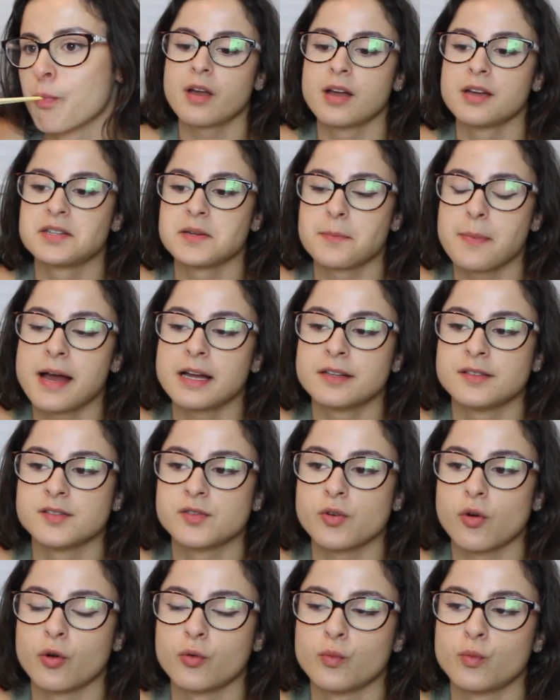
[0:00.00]
It
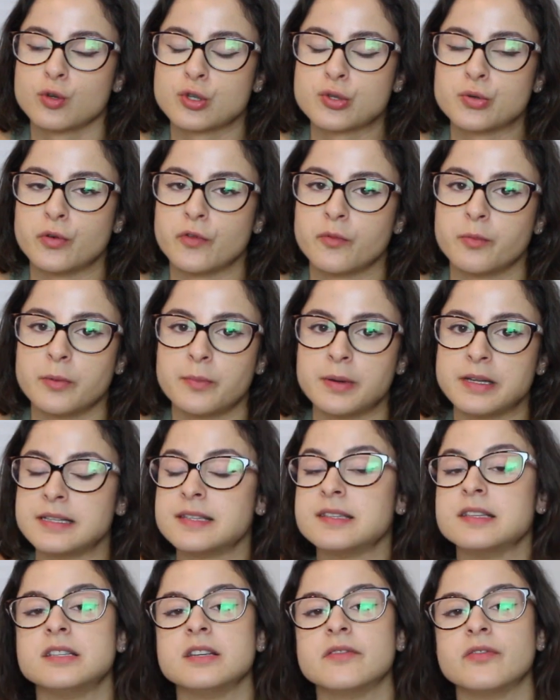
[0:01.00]
depends on what sort of
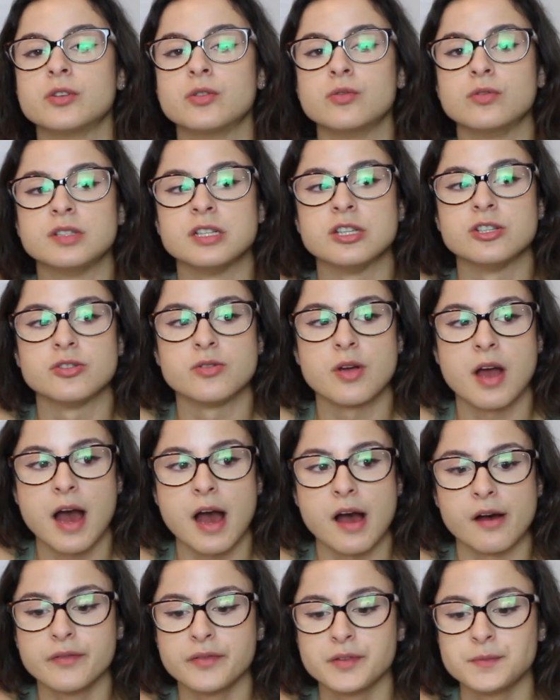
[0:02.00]
mobility difficulties you
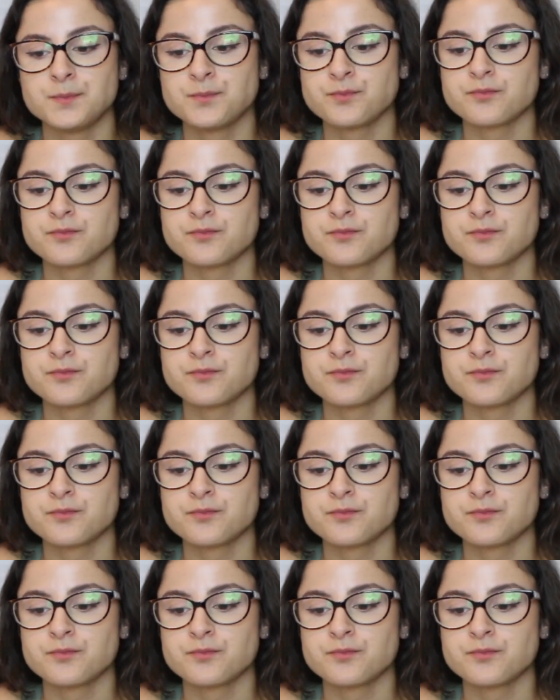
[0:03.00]
have.